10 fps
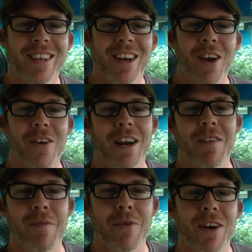All right,
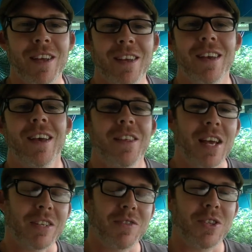everybody.
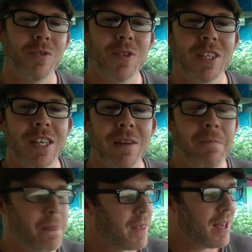Thanks for tuning in.
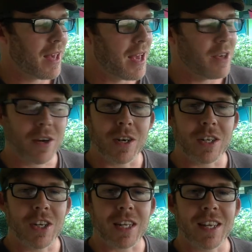Hey, you could
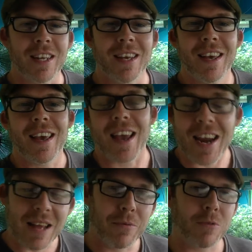have checked into
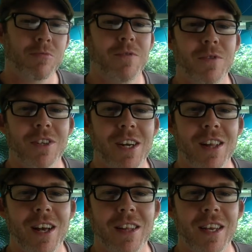any book review
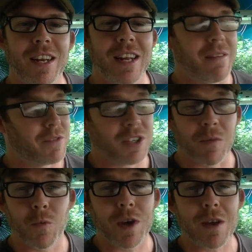channel on the internet, and for
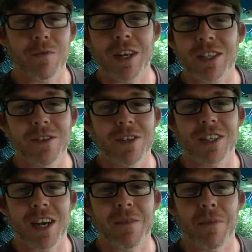some weird reason you
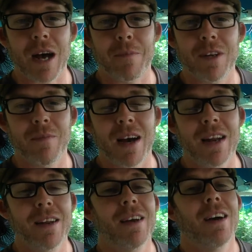decided to pop into
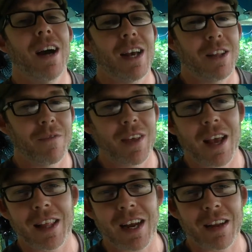mine. I love the
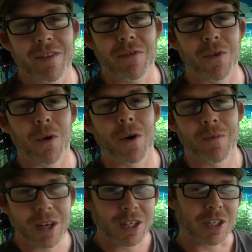hell out of you for it.
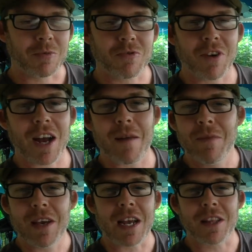Subscribe,
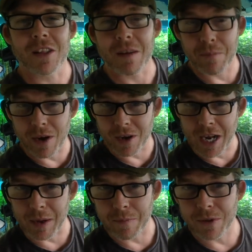hit the like button,
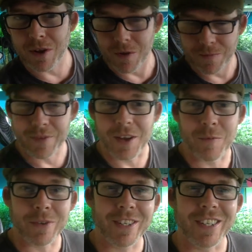comment below,
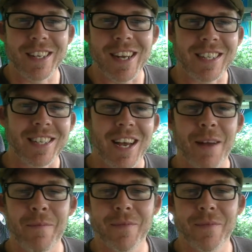and we'll see you next time.